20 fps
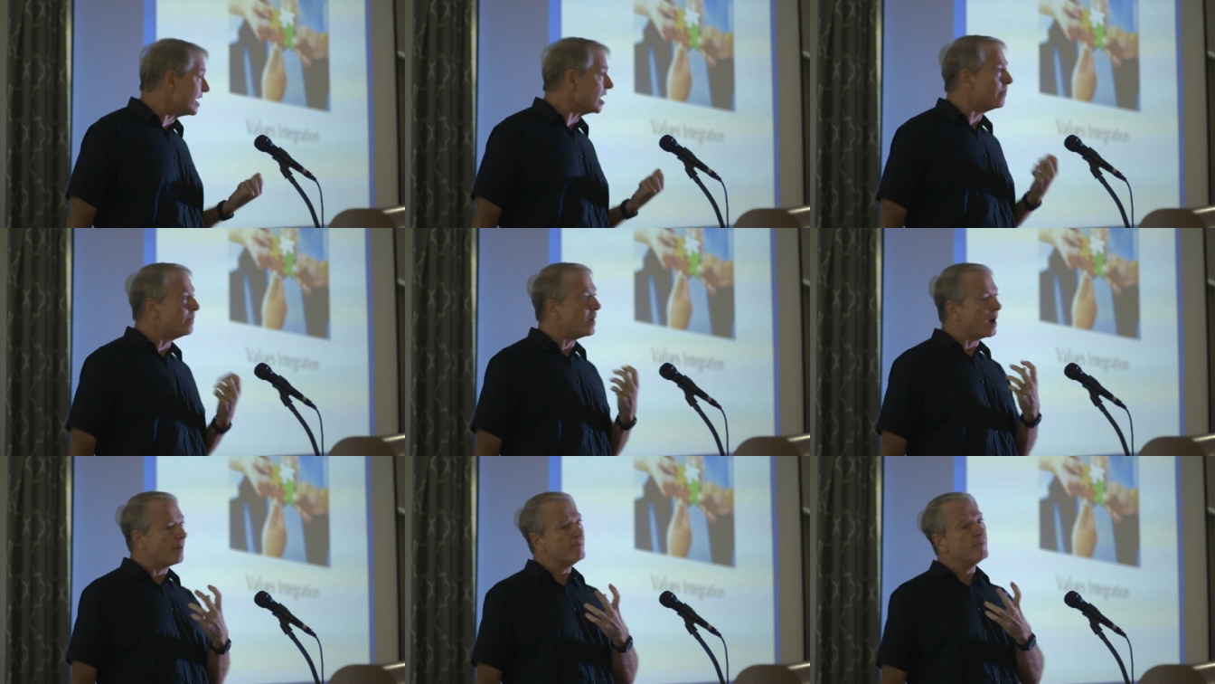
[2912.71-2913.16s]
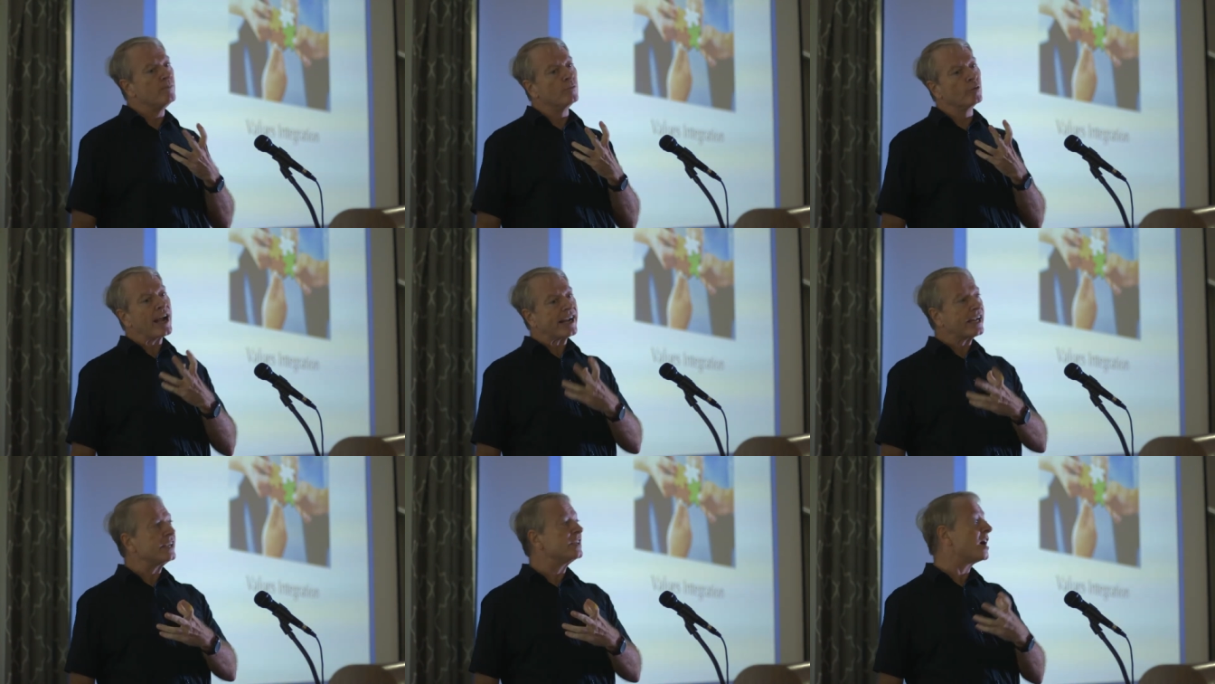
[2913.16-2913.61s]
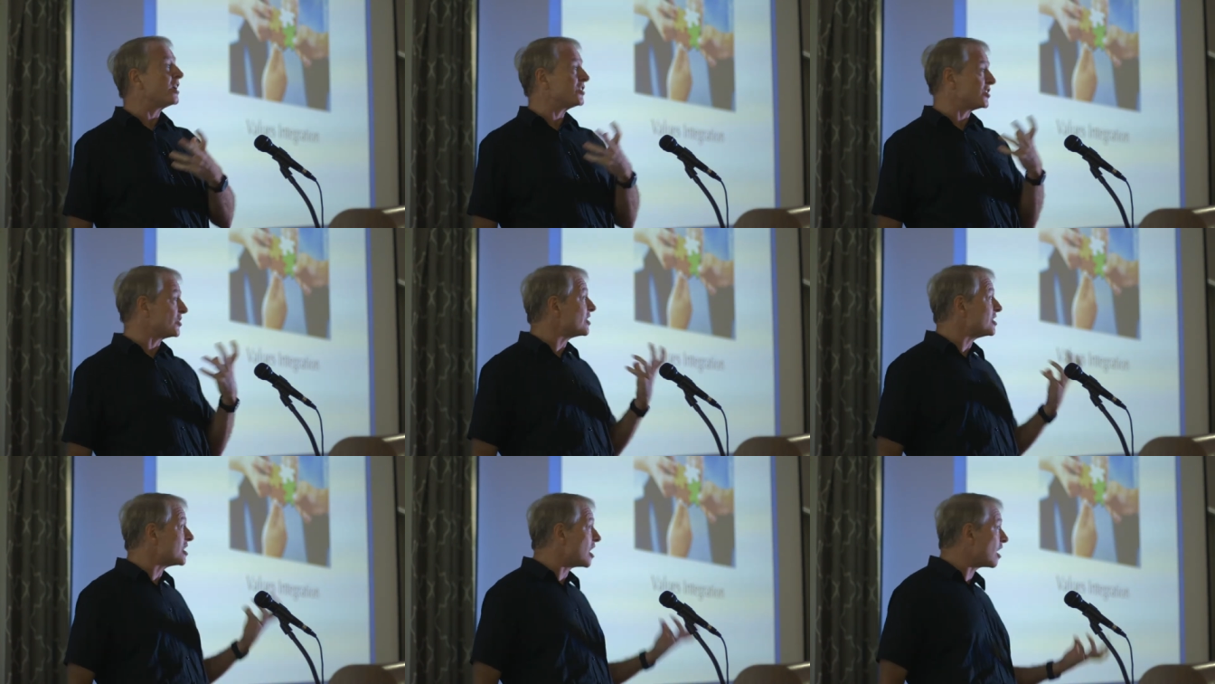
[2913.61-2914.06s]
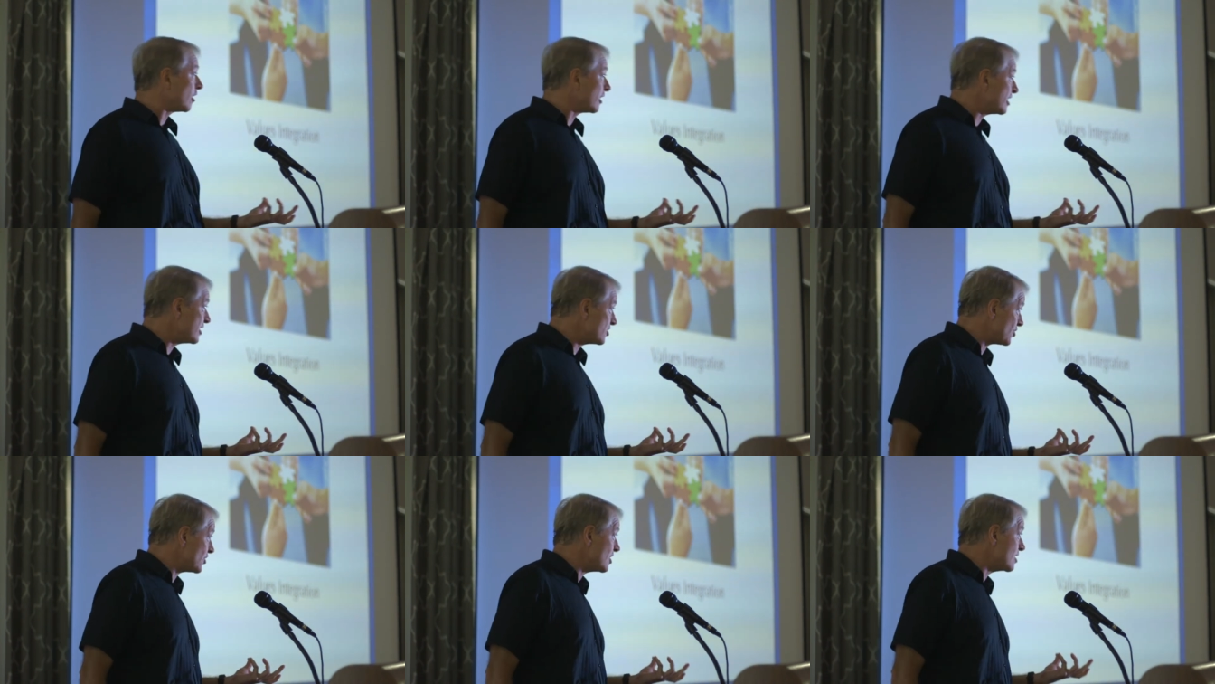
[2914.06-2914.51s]
of, of recognizing that not
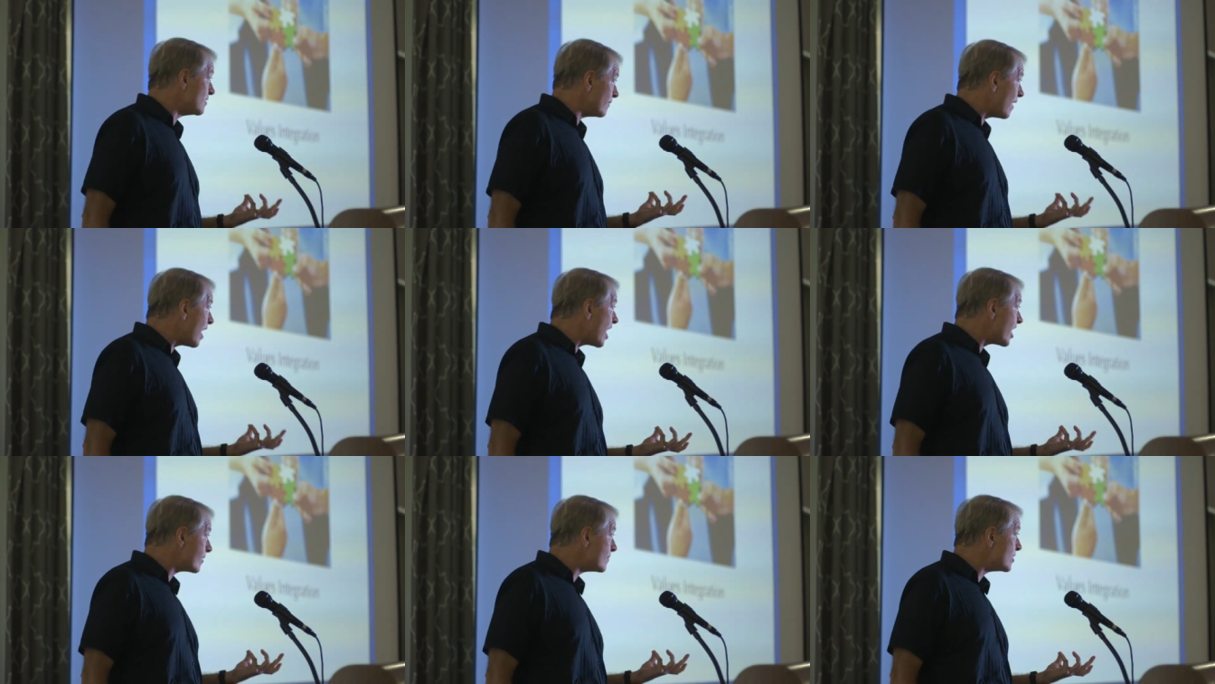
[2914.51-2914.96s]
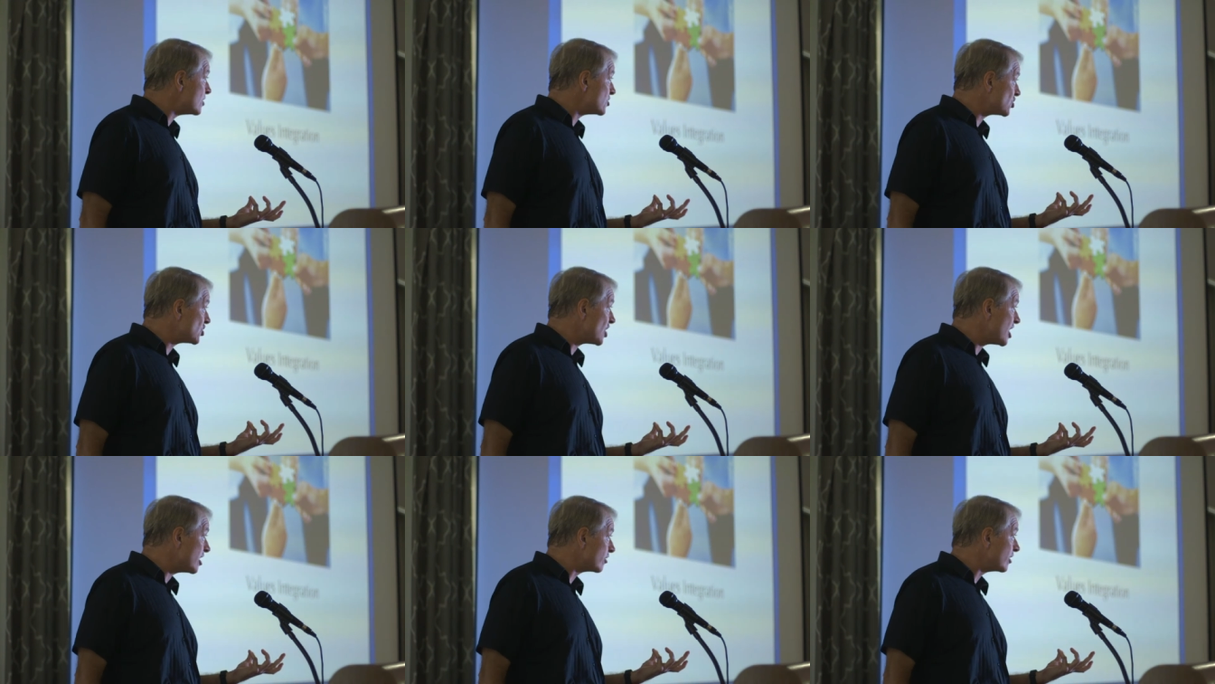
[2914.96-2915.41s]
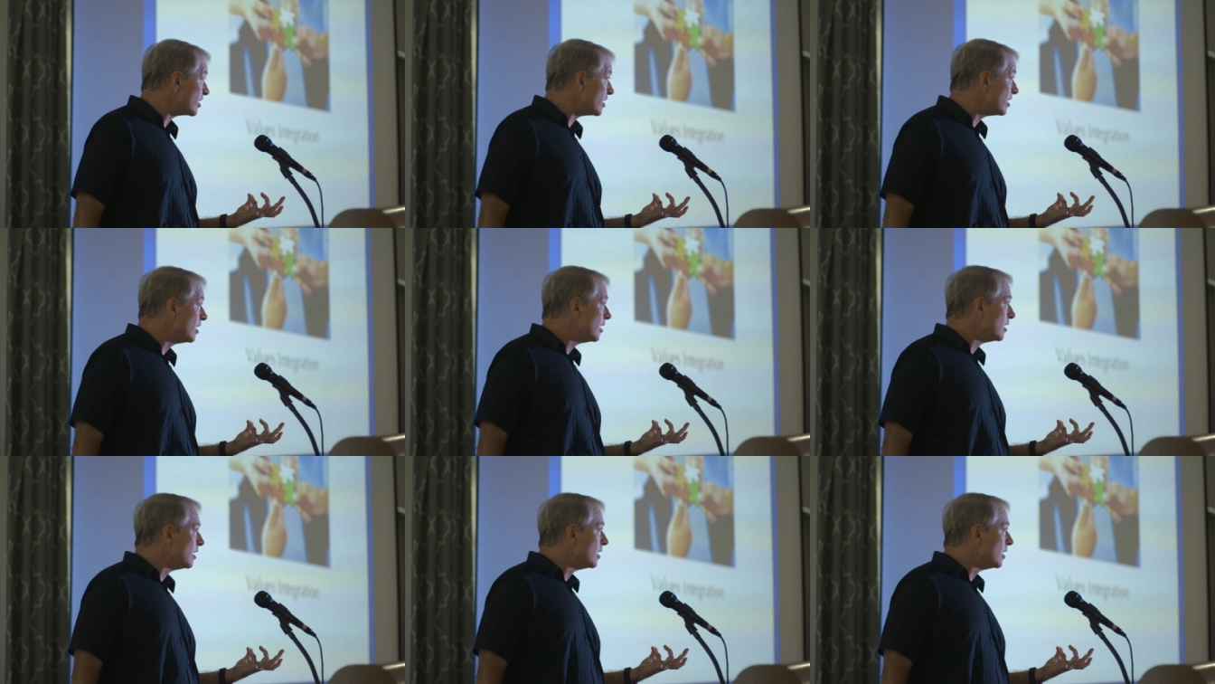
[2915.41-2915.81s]
only is the environment sacred,